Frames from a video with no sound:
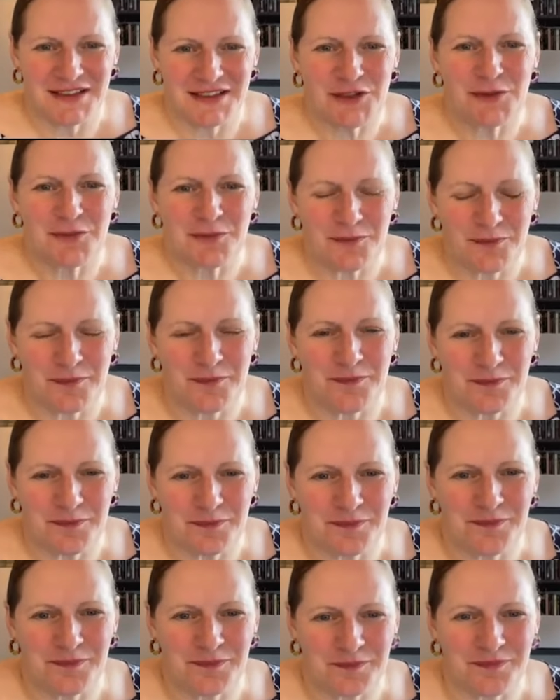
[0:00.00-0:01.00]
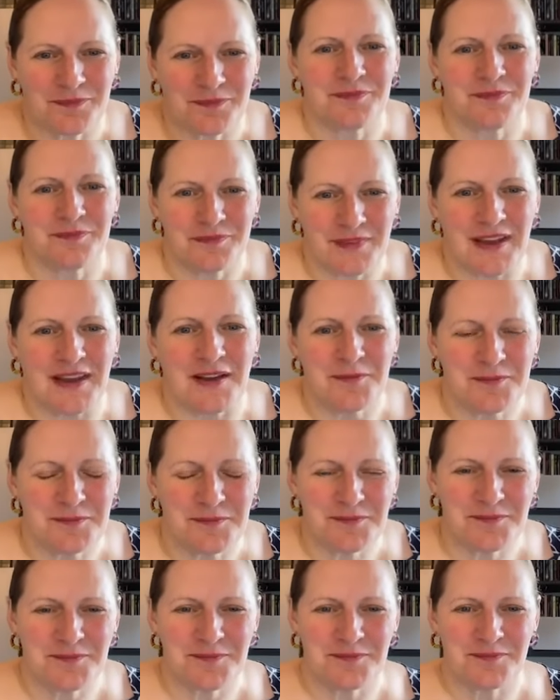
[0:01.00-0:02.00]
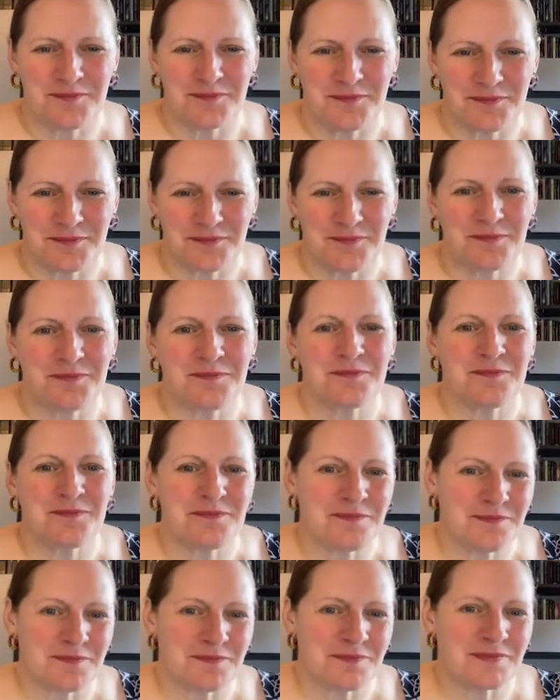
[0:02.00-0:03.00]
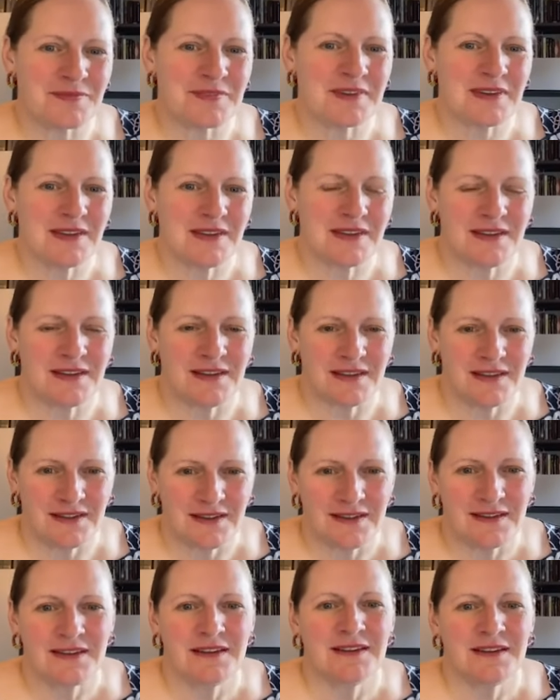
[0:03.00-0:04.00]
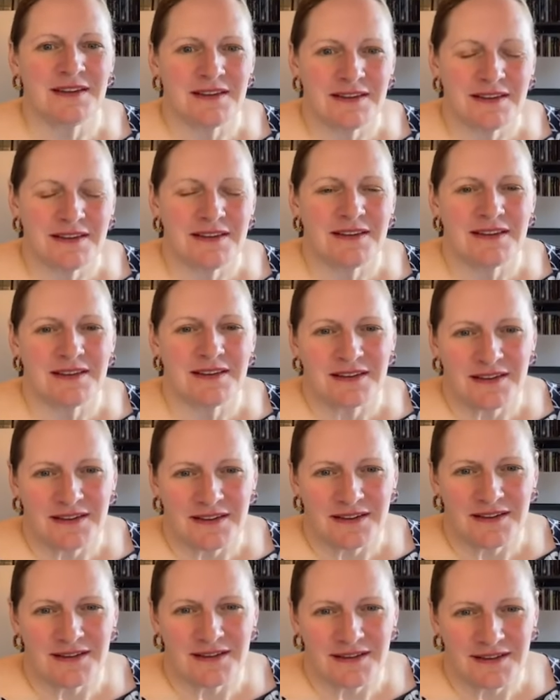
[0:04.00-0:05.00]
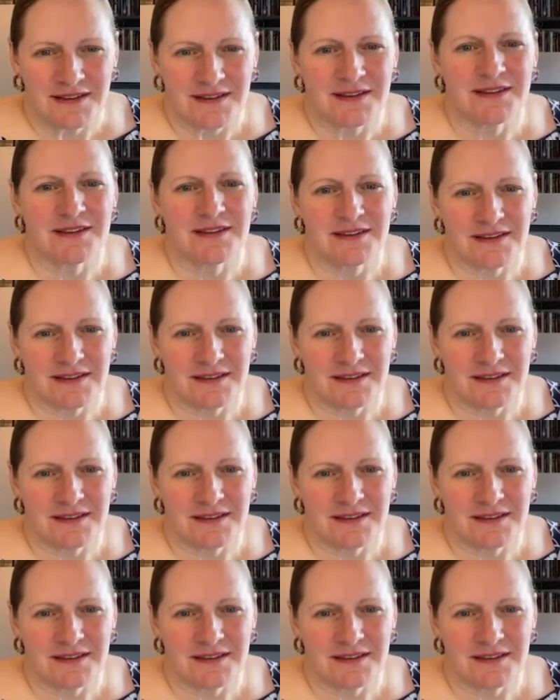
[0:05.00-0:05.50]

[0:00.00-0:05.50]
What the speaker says: [no speech]